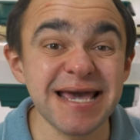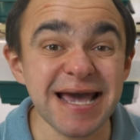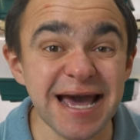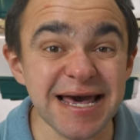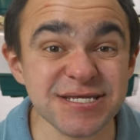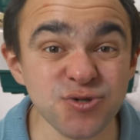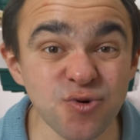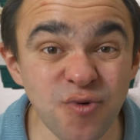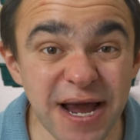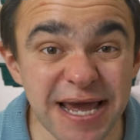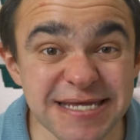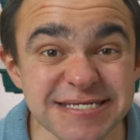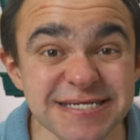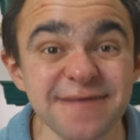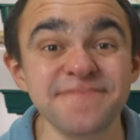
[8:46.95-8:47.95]
as
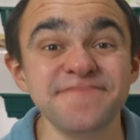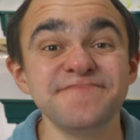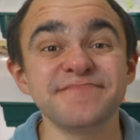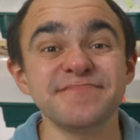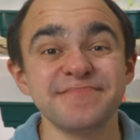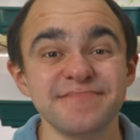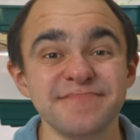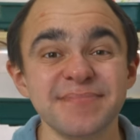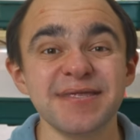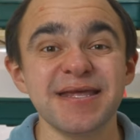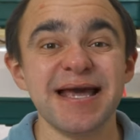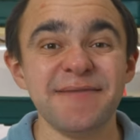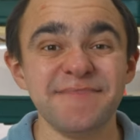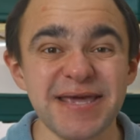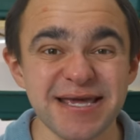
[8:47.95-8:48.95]
always,
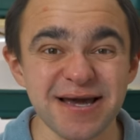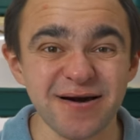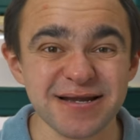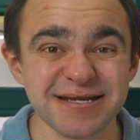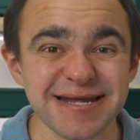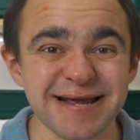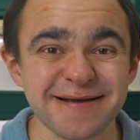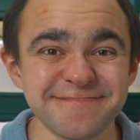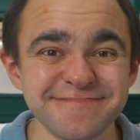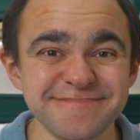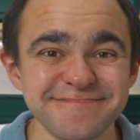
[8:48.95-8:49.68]
happy gardening.